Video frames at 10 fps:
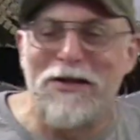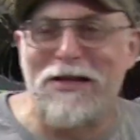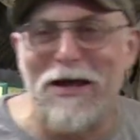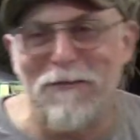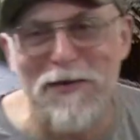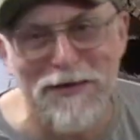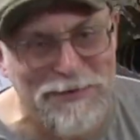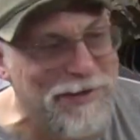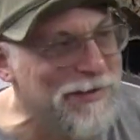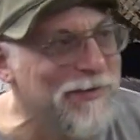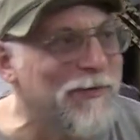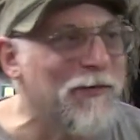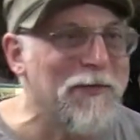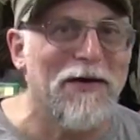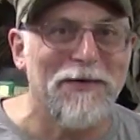day me and JJ
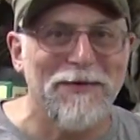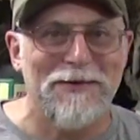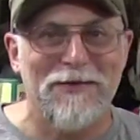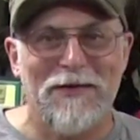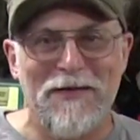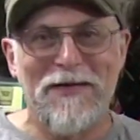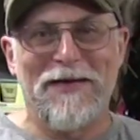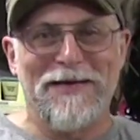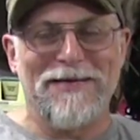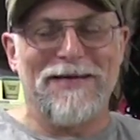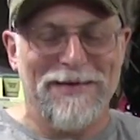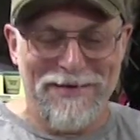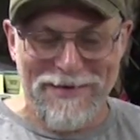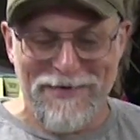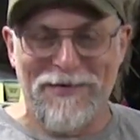were mounting a deer, and
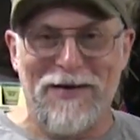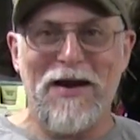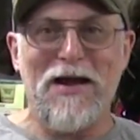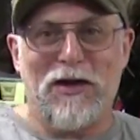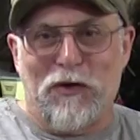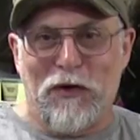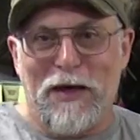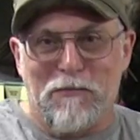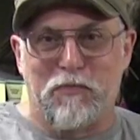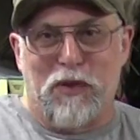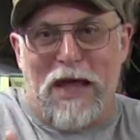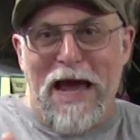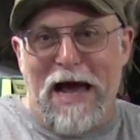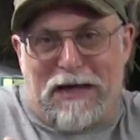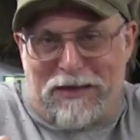our hands are like
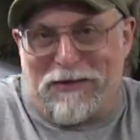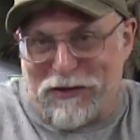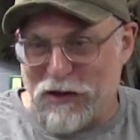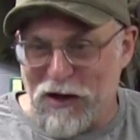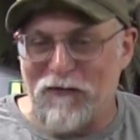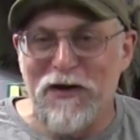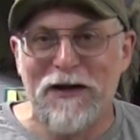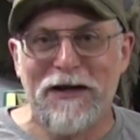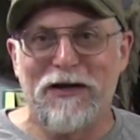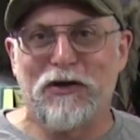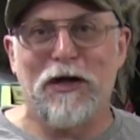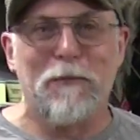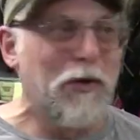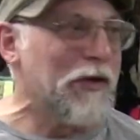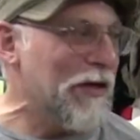black and stuff. He
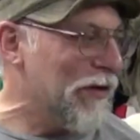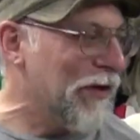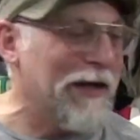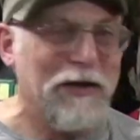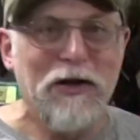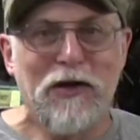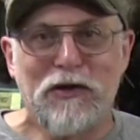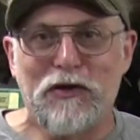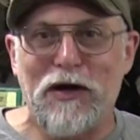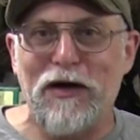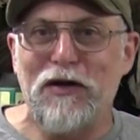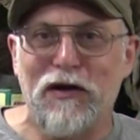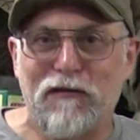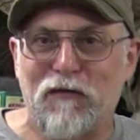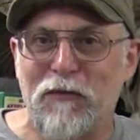tumbled it in like
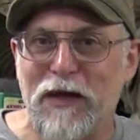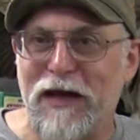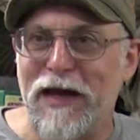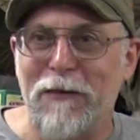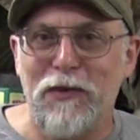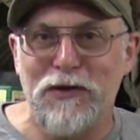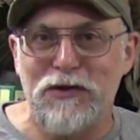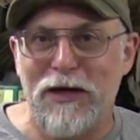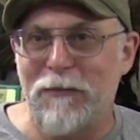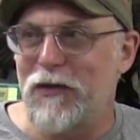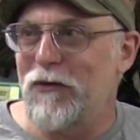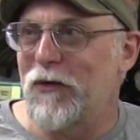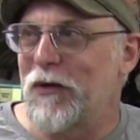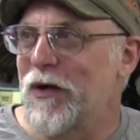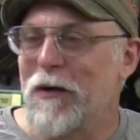sawdust from the cabinet shop. They
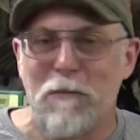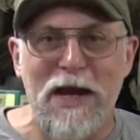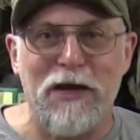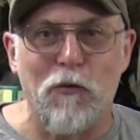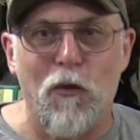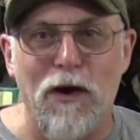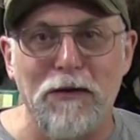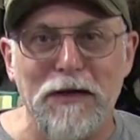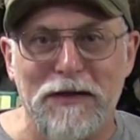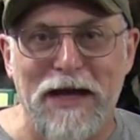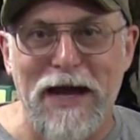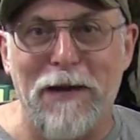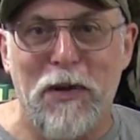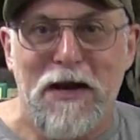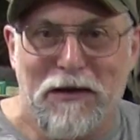were making walnut
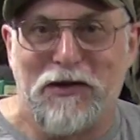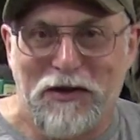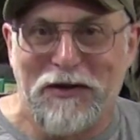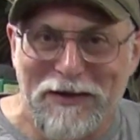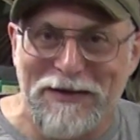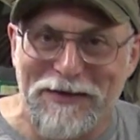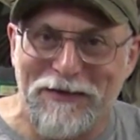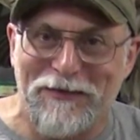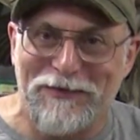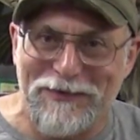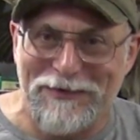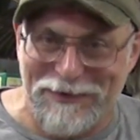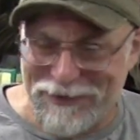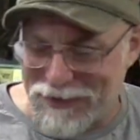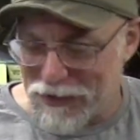cabinets. You know, it's
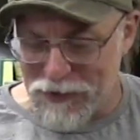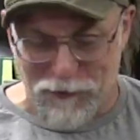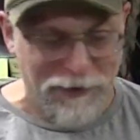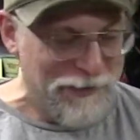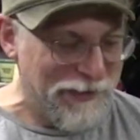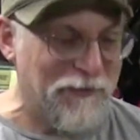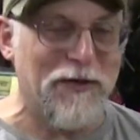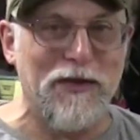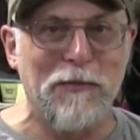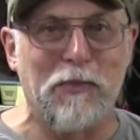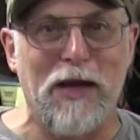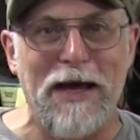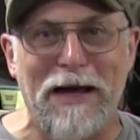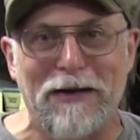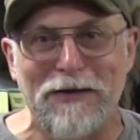like, why is everything
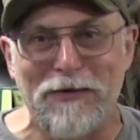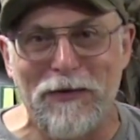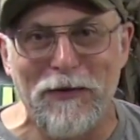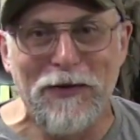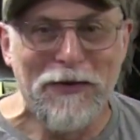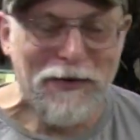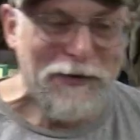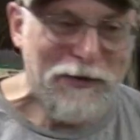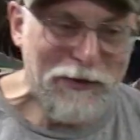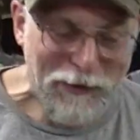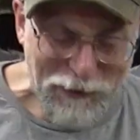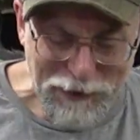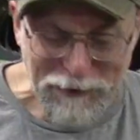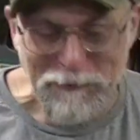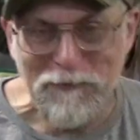black? You know, so